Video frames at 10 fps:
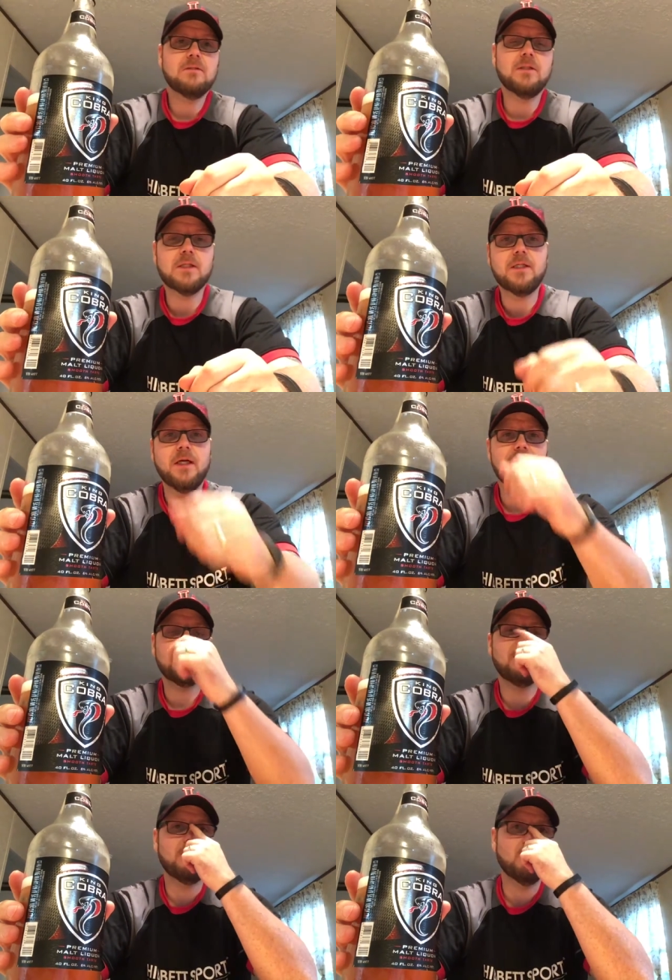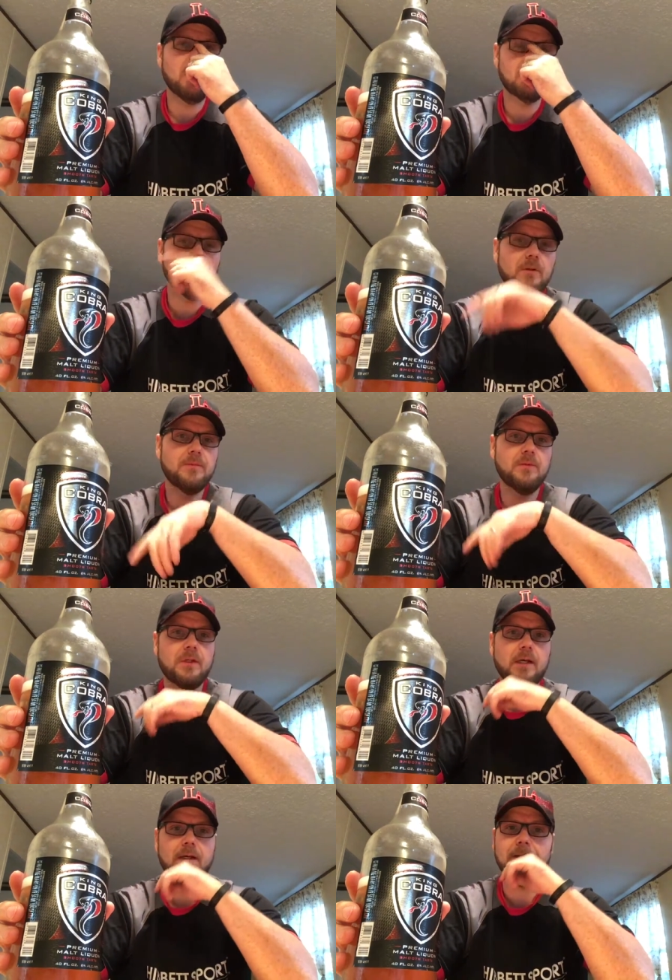the cut's doing well too. I'm
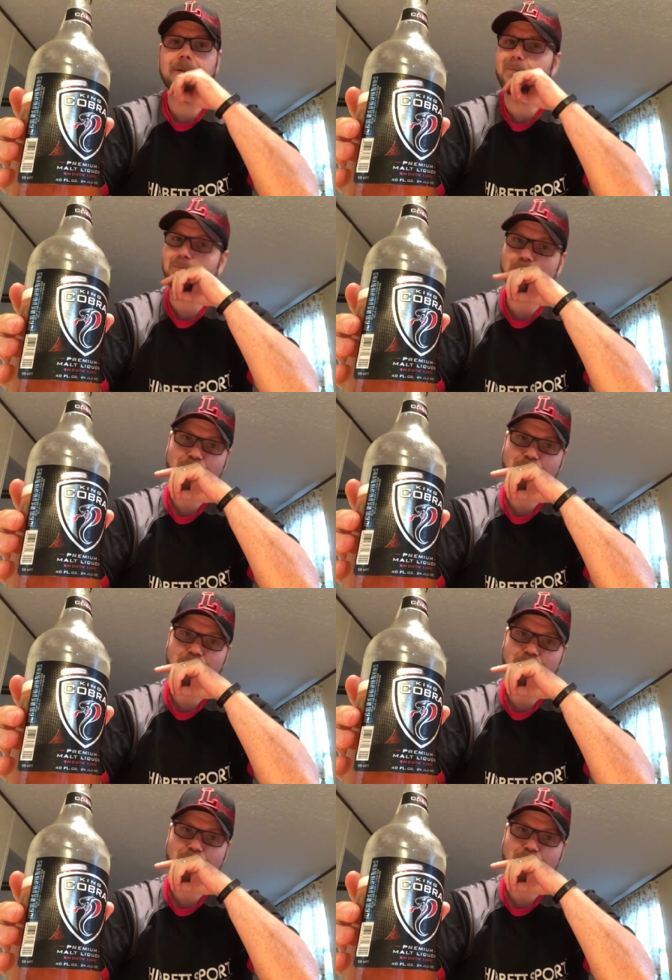doing a um